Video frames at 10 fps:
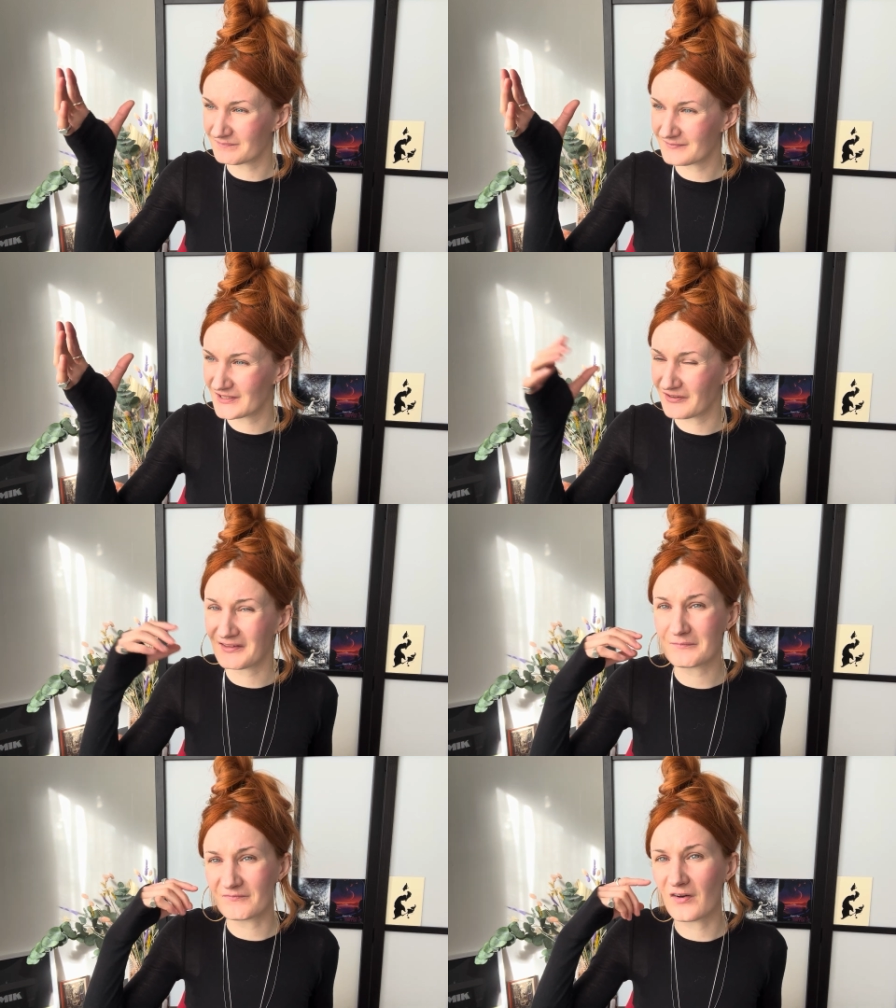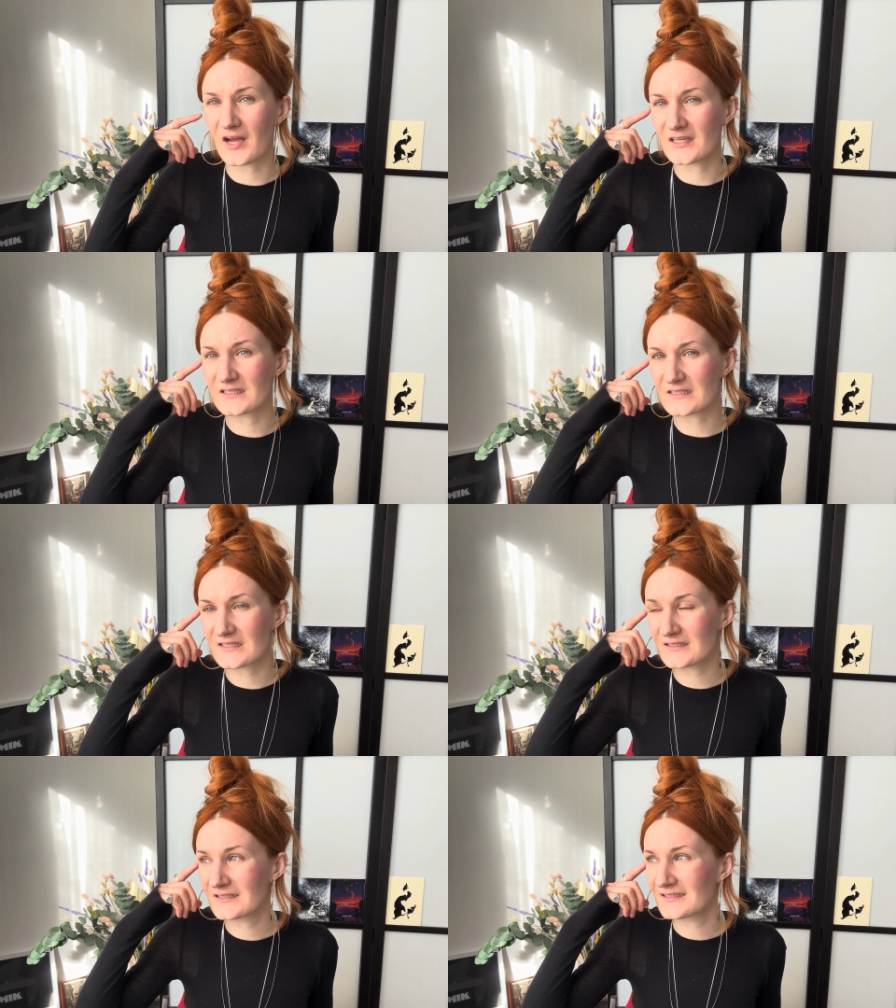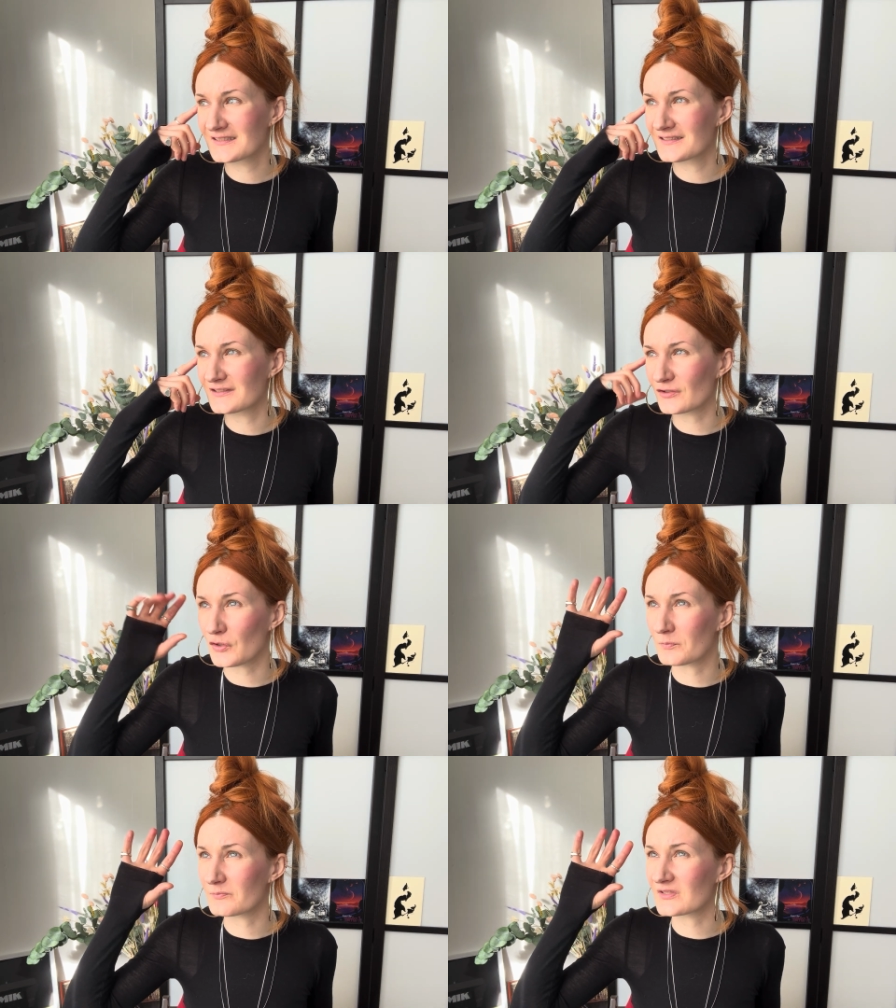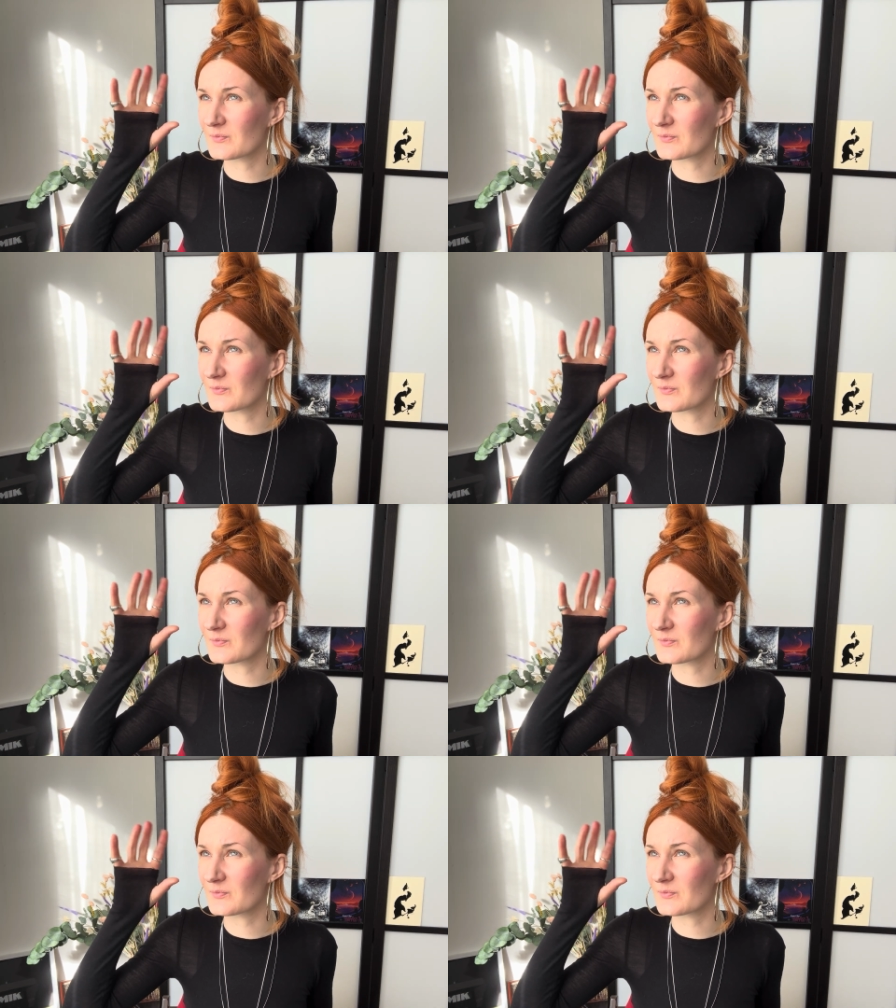you know, that violence that comes